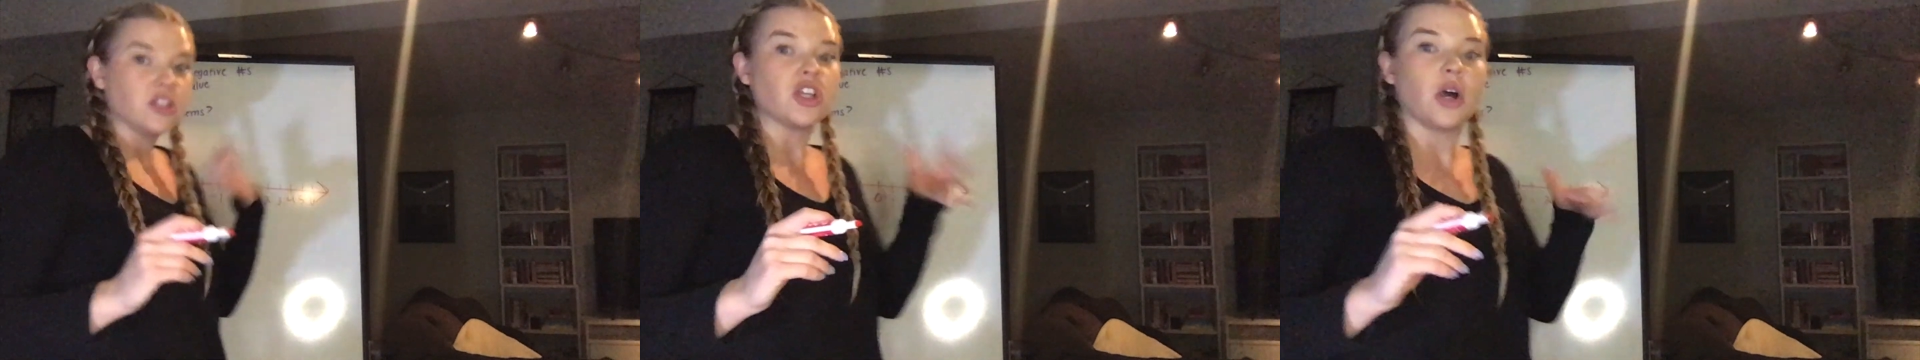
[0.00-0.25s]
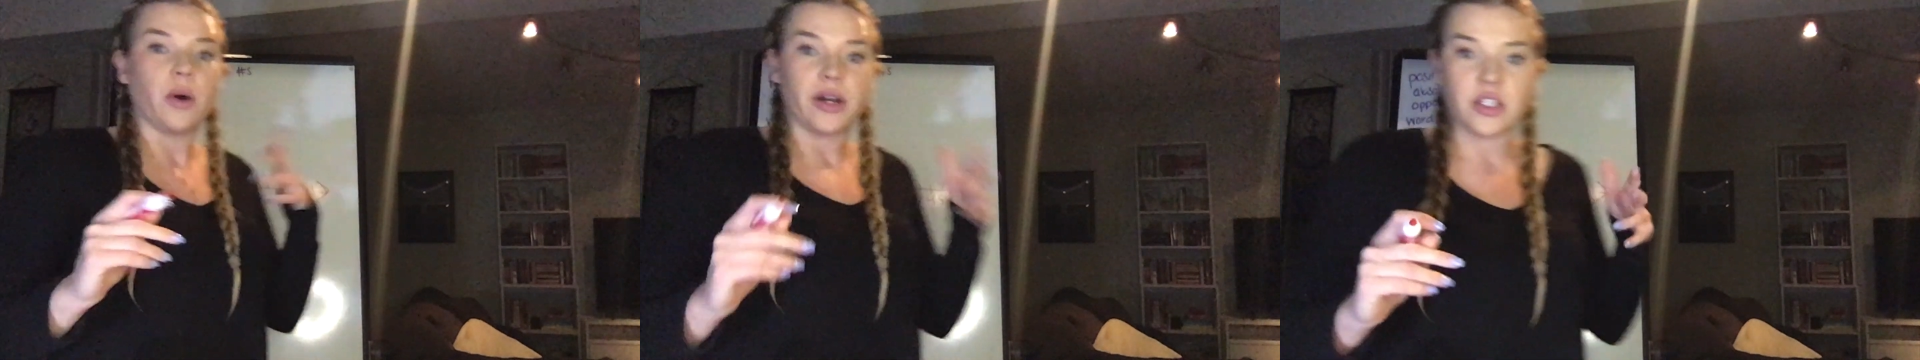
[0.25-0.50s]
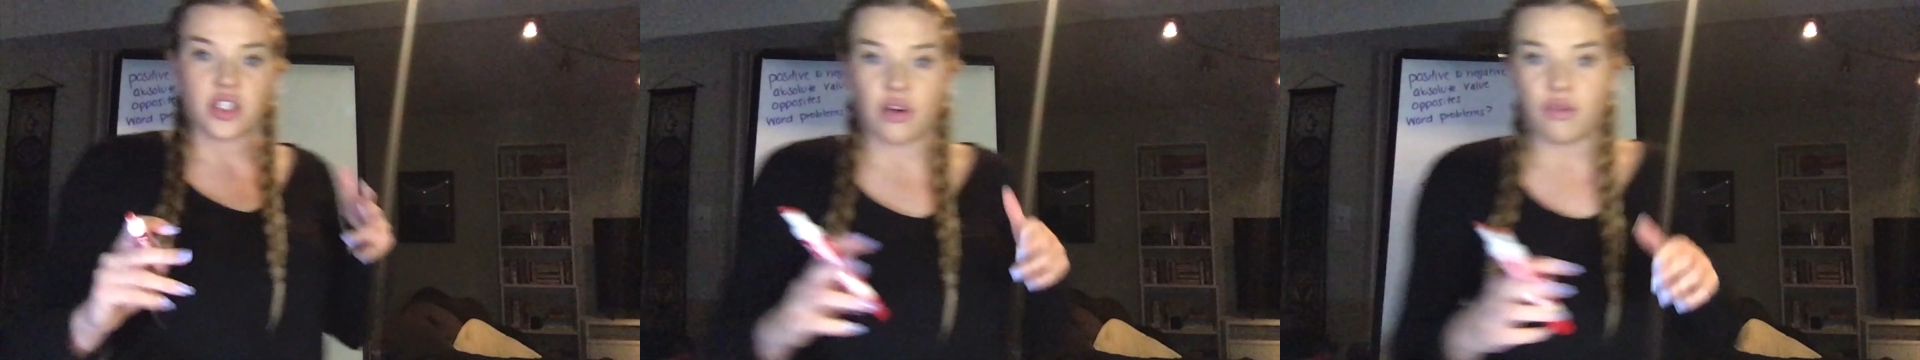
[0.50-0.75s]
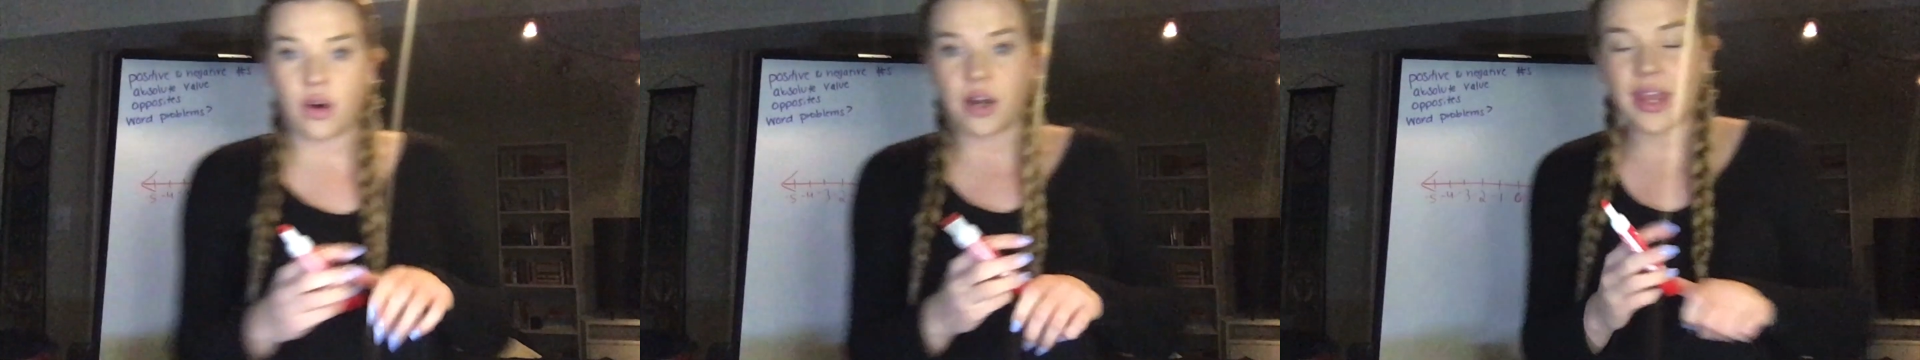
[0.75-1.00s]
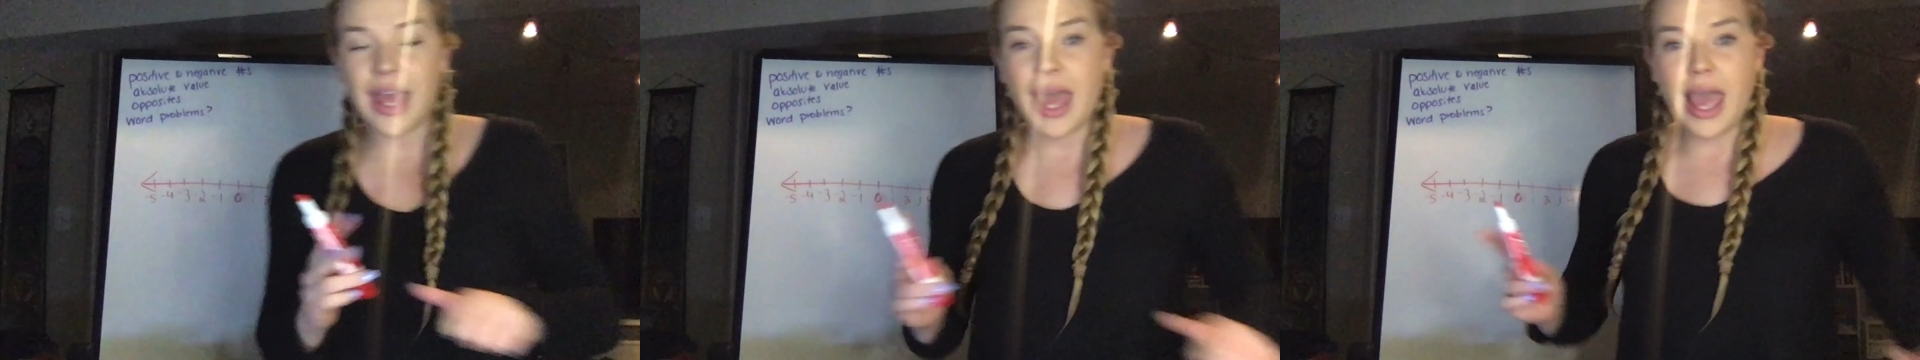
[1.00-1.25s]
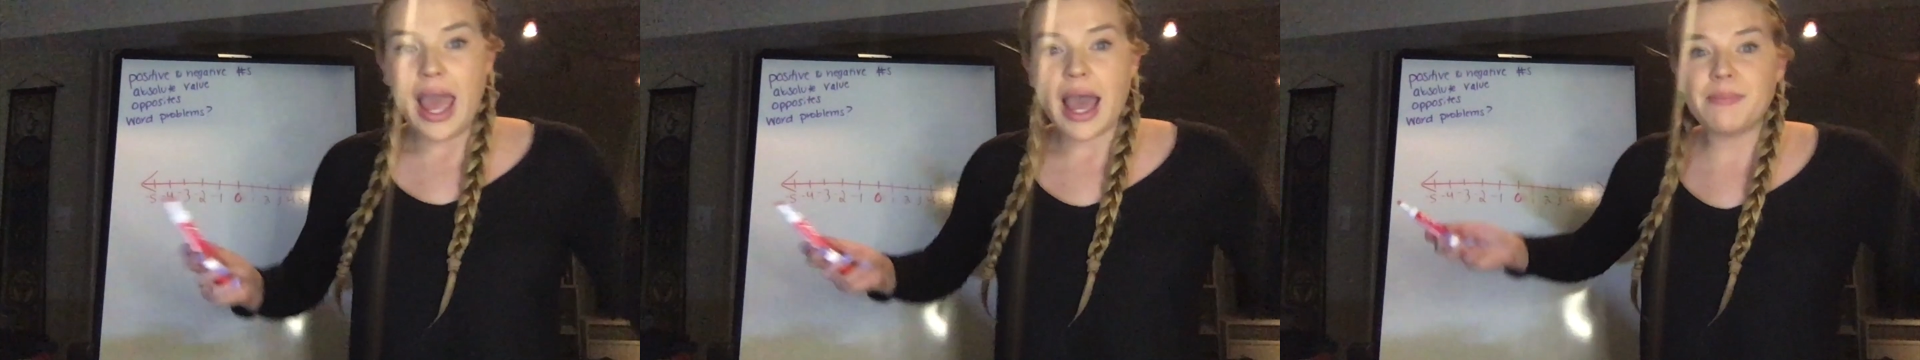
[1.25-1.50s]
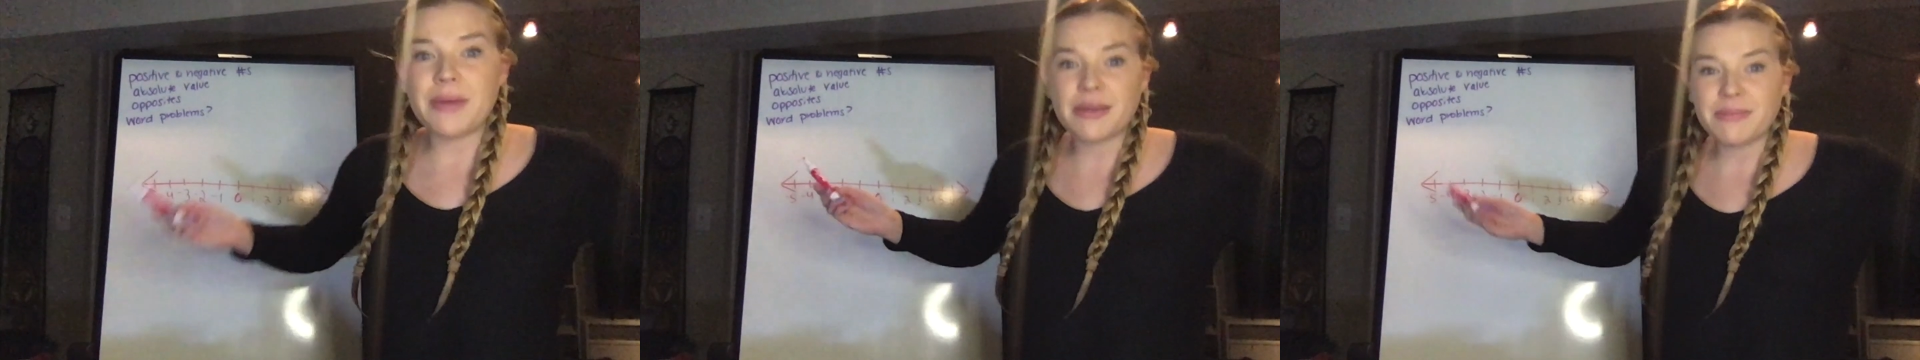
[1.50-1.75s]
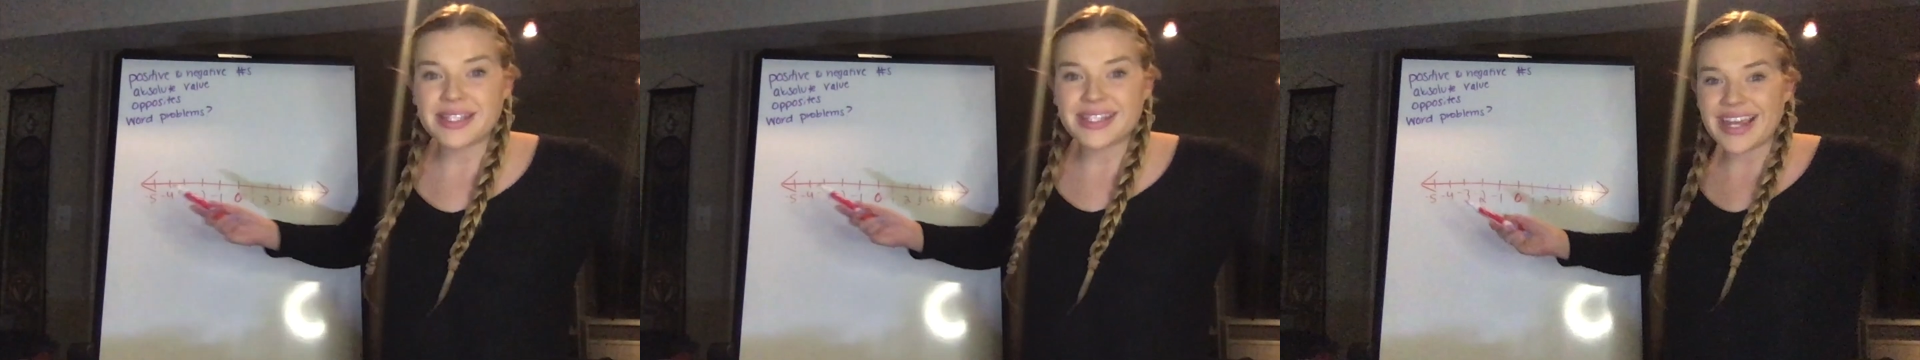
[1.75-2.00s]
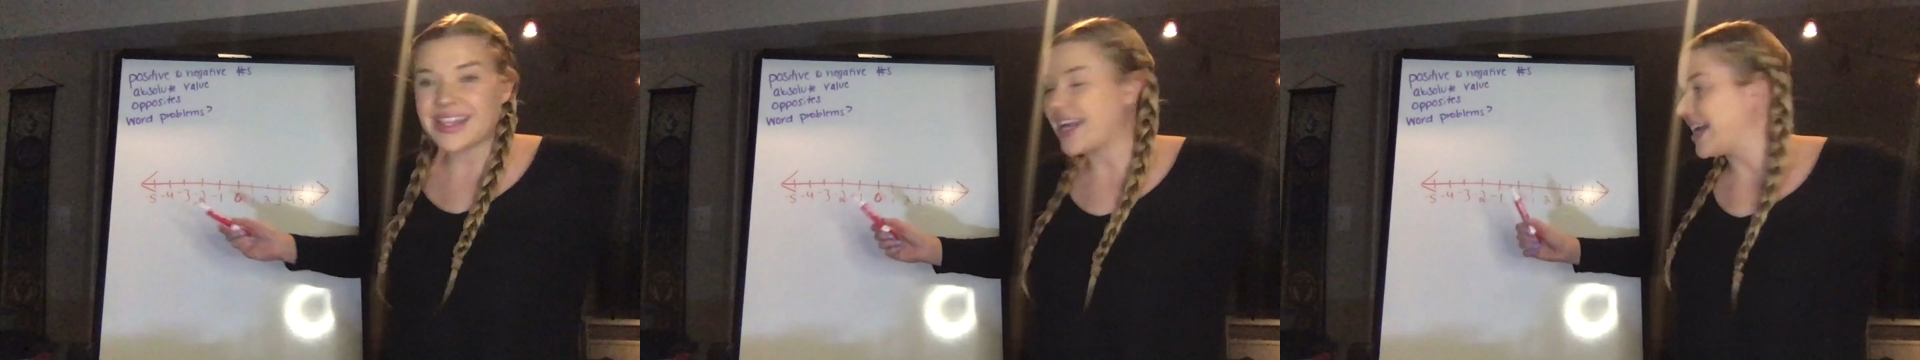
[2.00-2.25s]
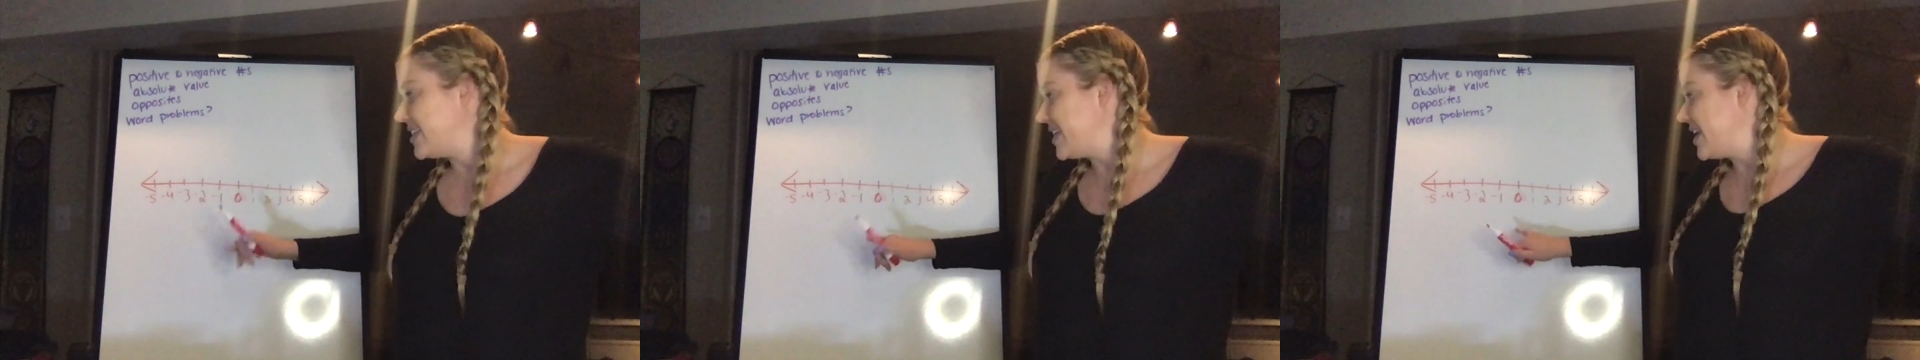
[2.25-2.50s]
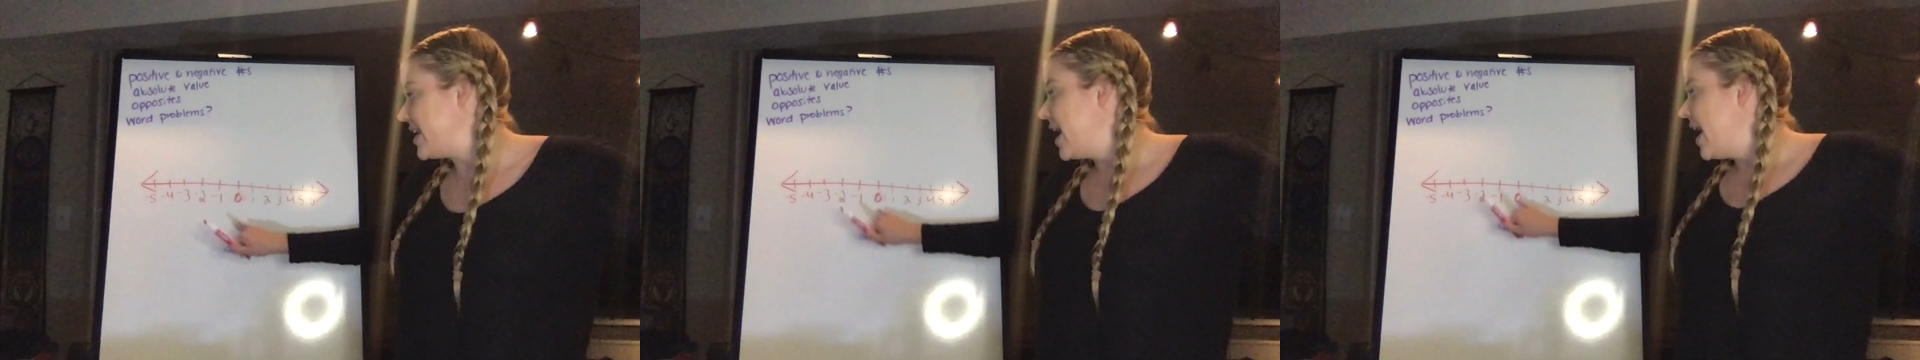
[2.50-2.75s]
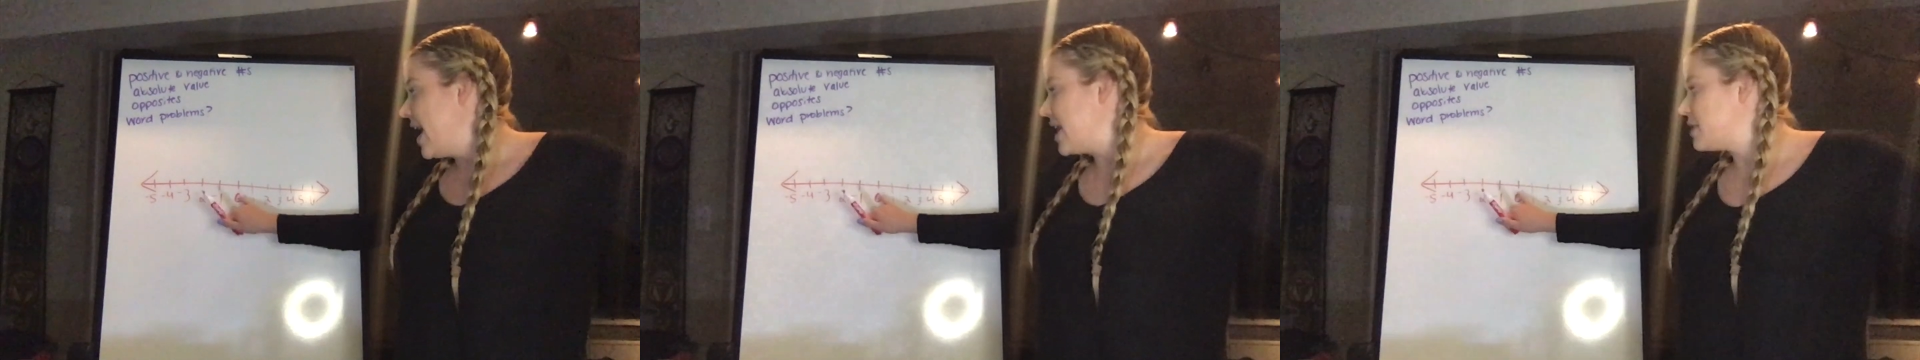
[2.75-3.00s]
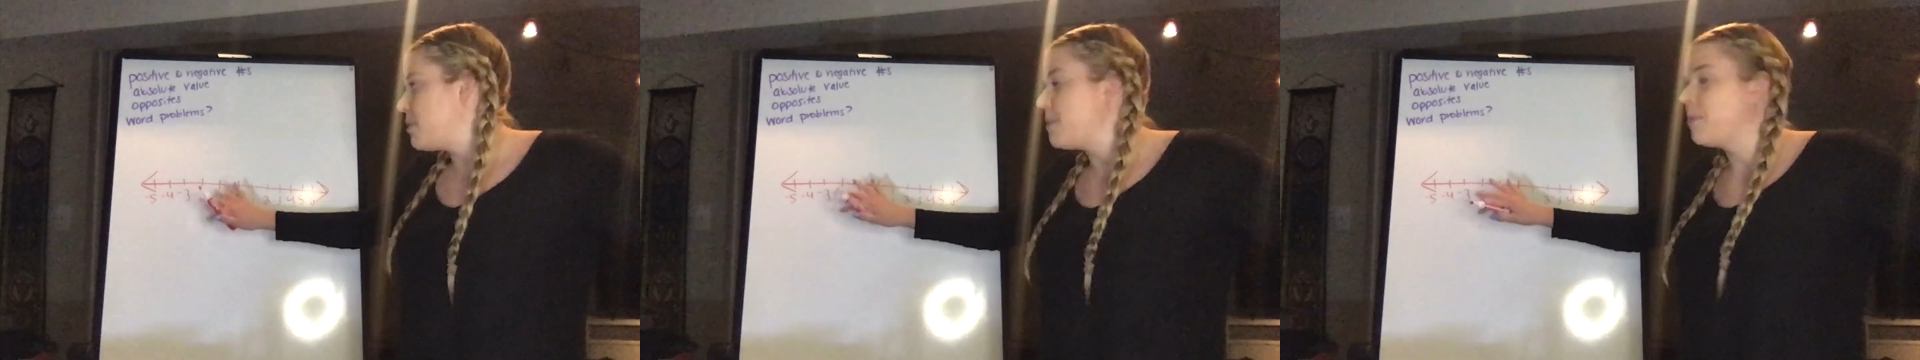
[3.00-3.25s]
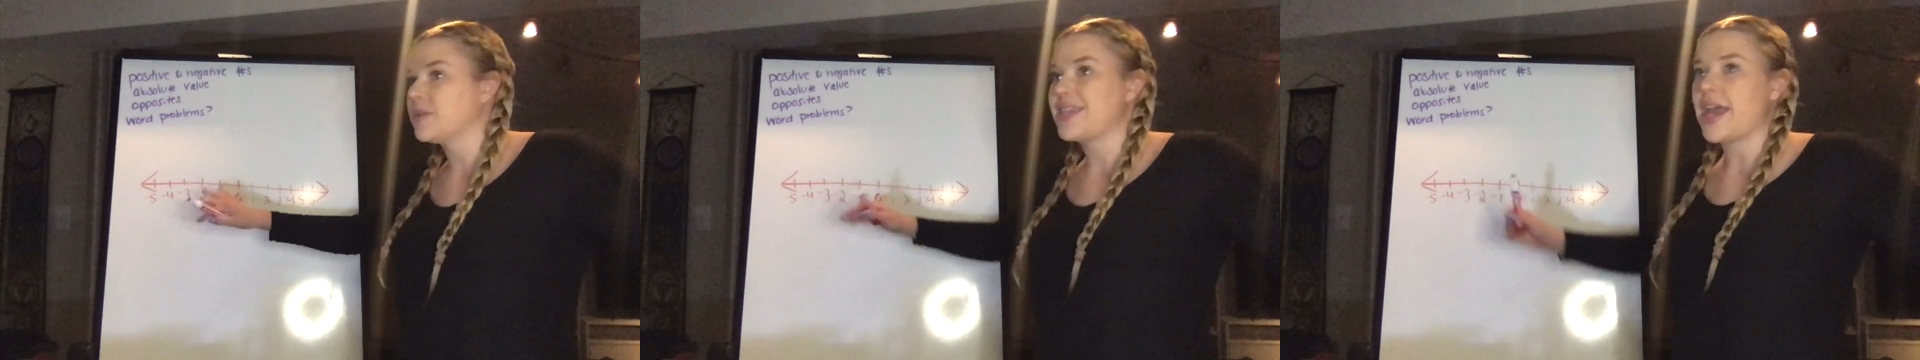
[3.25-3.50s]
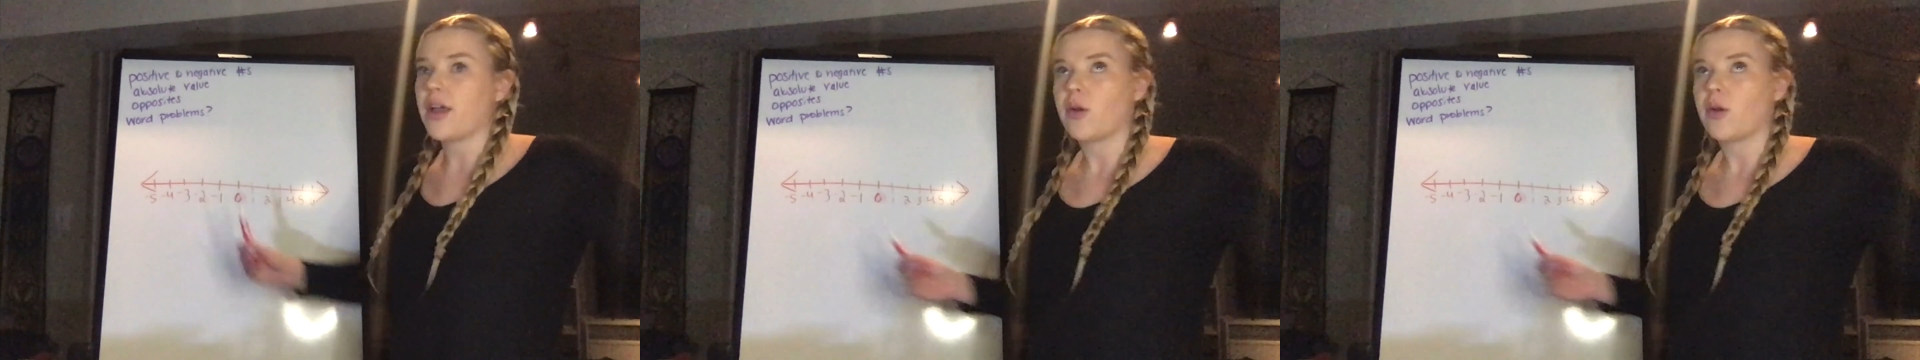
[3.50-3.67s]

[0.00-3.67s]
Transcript: so on and so forth. A big mistake that I see is people saying,